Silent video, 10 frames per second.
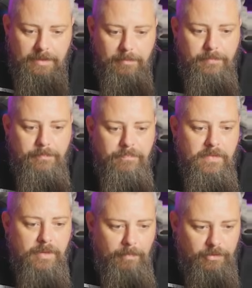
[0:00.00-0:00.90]
demon.
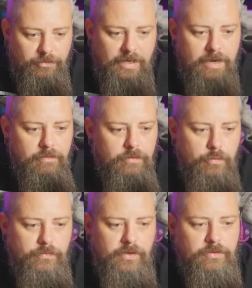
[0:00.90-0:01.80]
My scariest
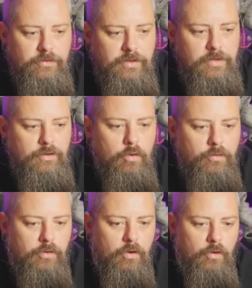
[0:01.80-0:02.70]
overnight stay at
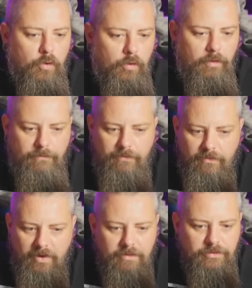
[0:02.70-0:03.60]
Octagon Hall.
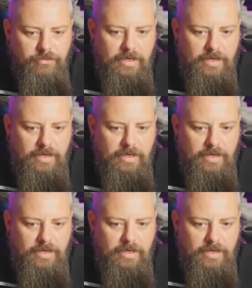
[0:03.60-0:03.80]
Very